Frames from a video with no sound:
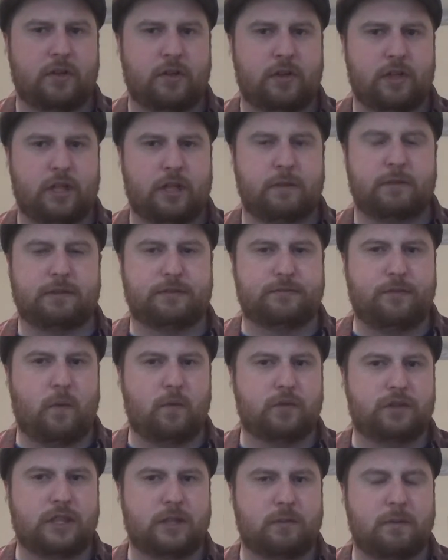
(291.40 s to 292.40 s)
She was
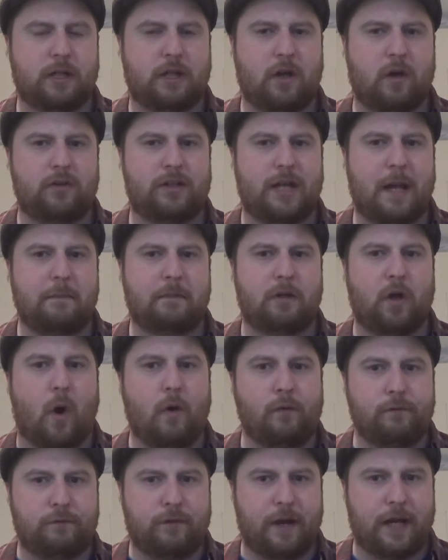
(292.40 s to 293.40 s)
forced into a goddamn
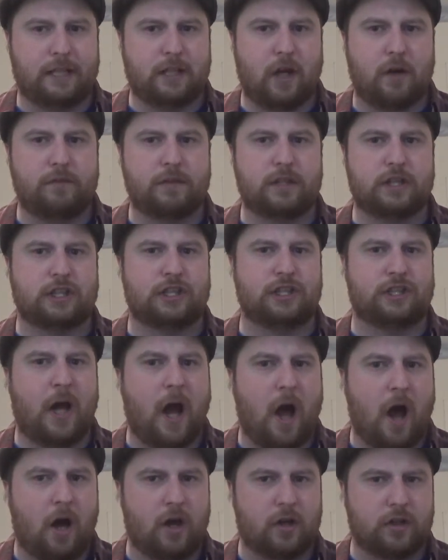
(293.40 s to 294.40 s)
conflict over the
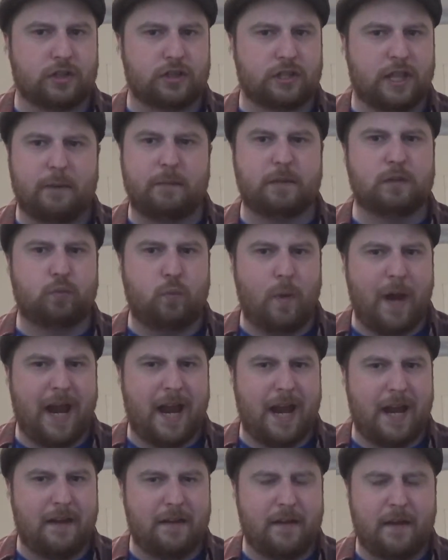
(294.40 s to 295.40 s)
stars. It was
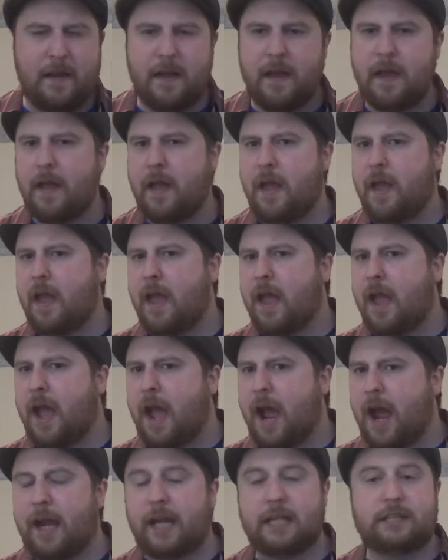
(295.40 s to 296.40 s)
weird.
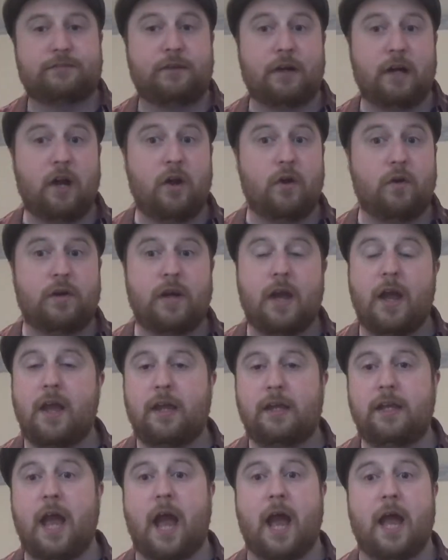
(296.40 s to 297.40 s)
And as for Luke,
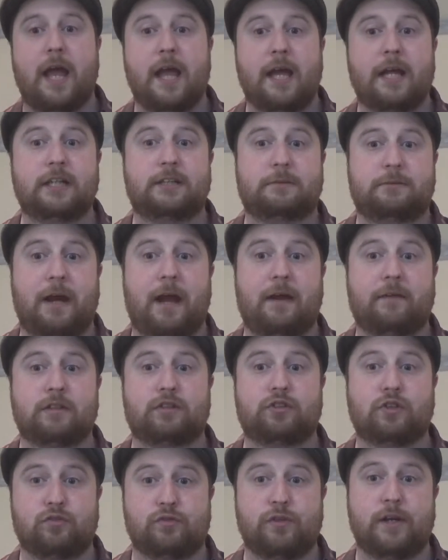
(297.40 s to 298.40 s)
Yeah, his
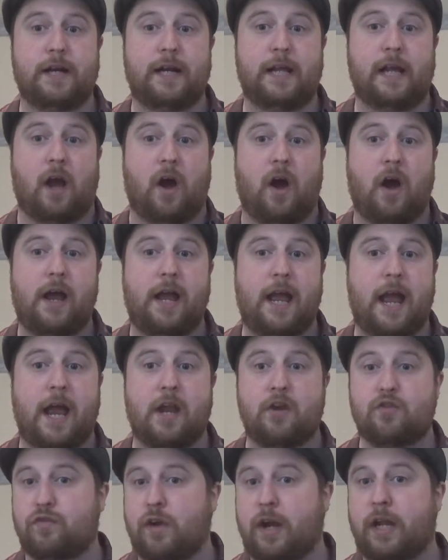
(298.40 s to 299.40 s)
parents are really
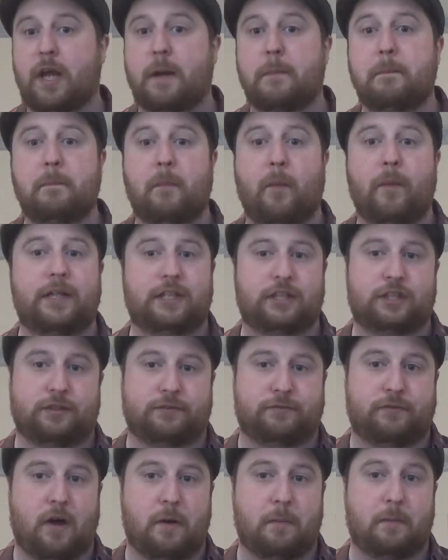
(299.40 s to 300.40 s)
high-end, running a moisture
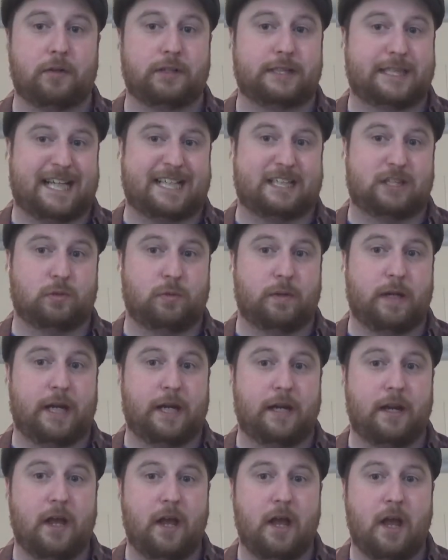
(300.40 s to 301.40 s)
farm on
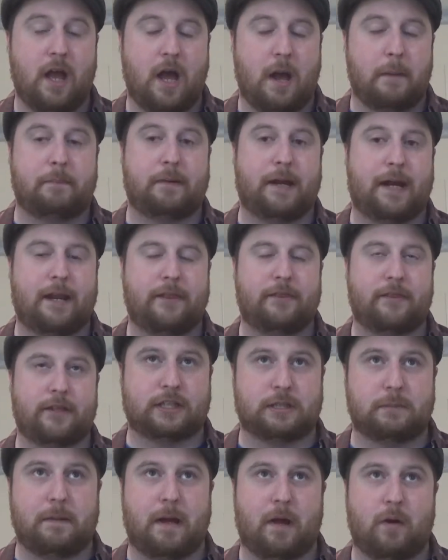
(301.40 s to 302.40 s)
Tatooine, a planet
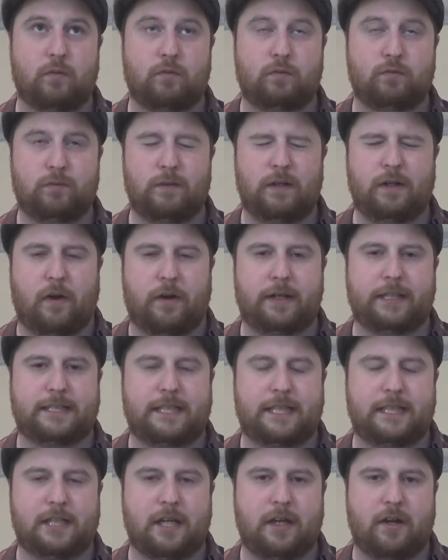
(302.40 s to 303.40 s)
about
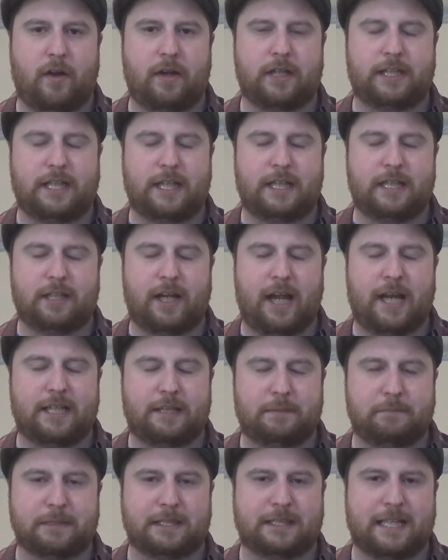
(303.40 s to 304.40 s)
90 to
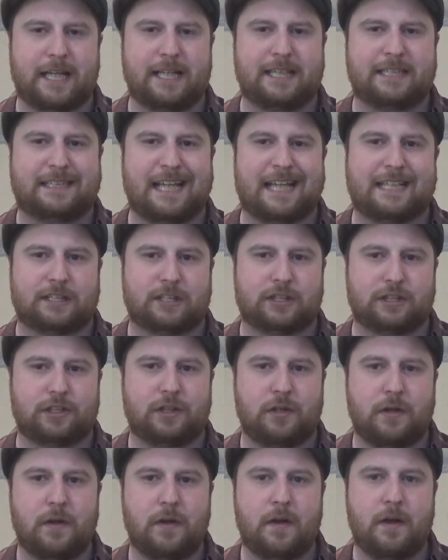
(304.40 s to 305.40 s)
98%
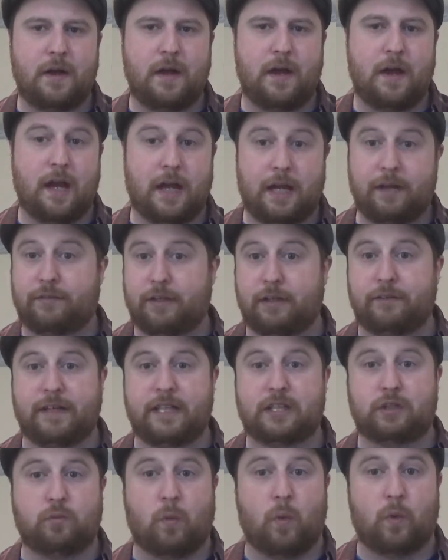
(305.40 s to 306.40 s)
desert. And if there
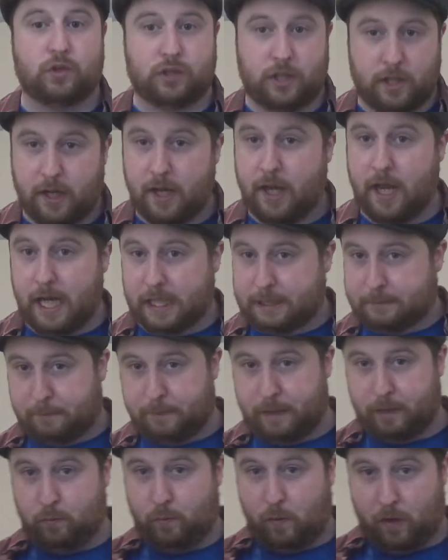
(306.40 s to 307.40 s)
is water, it's
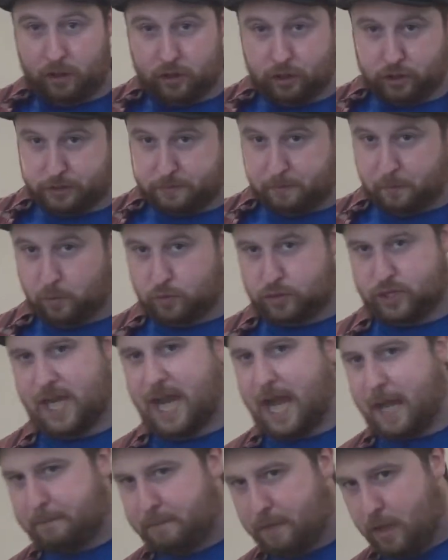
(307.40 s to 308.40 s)
probably one small
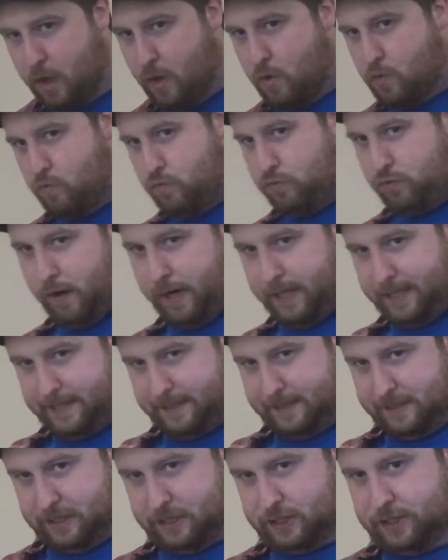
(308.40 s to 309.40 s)
tap right
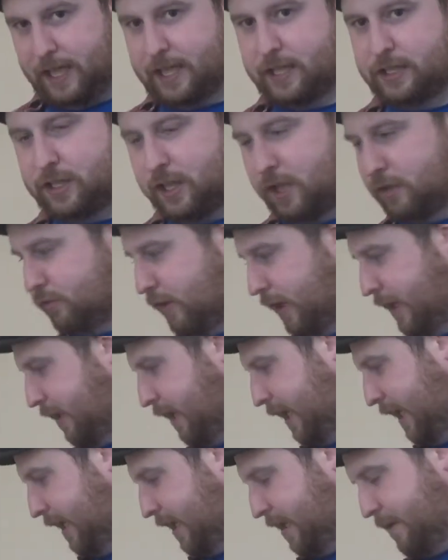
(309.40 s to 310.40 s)
in the center, right
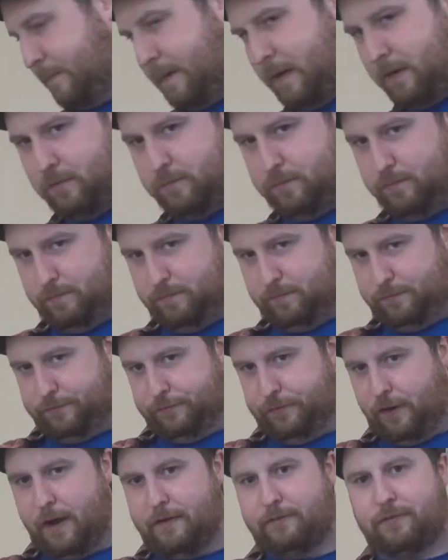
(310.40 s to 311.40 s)
like in about
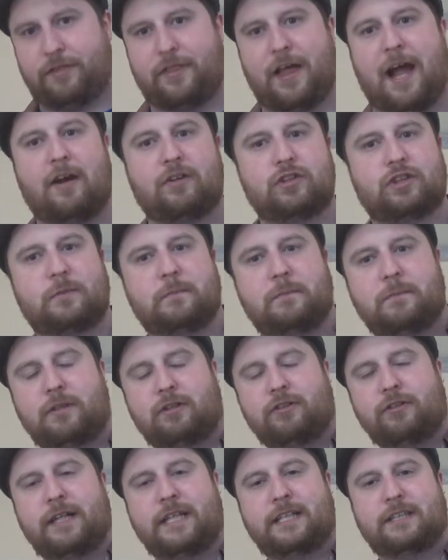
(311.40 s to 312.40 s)
5,000
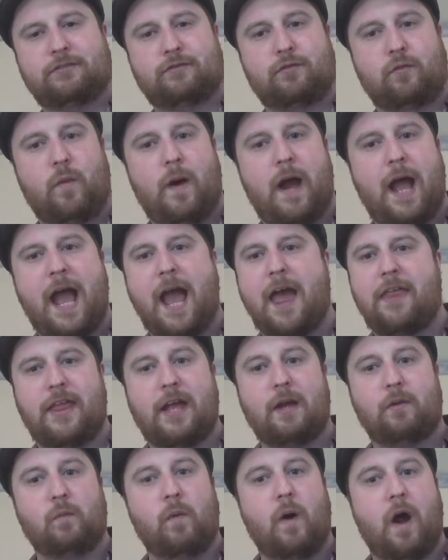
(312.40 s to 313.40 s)
degrees of where
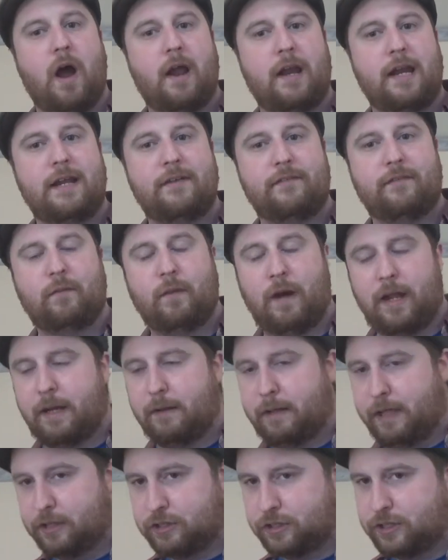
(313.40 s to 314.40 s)
they where they
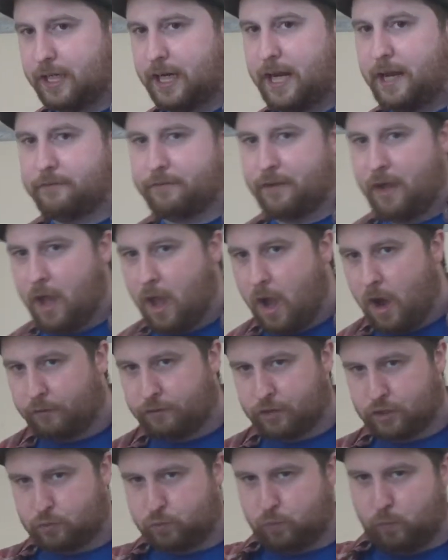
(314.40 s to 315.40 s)
used to live, of
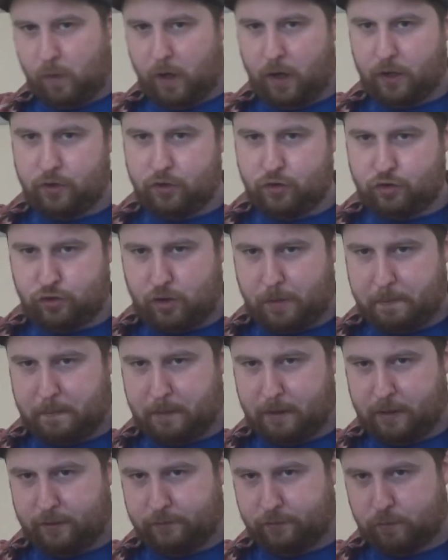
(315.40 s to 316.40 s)
just one
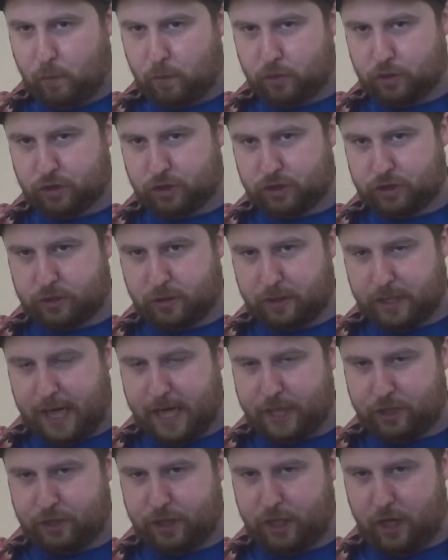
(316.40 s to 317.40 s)
droplet of water just
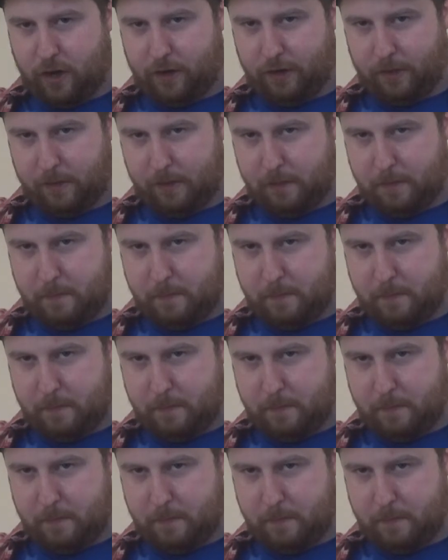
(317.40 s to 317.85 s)
occasionally going